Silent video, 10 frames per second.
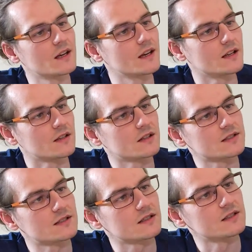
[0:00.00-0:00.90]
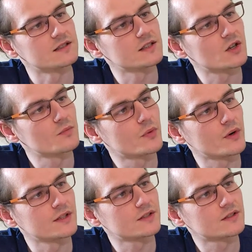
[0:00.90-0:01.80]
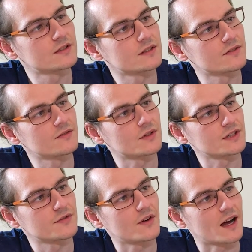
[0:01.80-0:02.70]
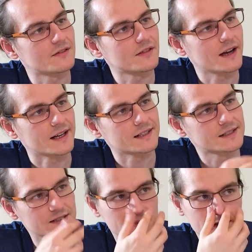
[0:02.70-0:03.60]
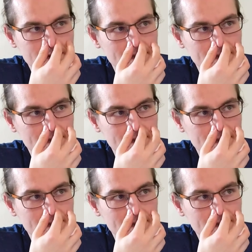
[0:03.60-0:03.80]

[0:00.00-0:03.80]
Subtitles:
It's 0.45x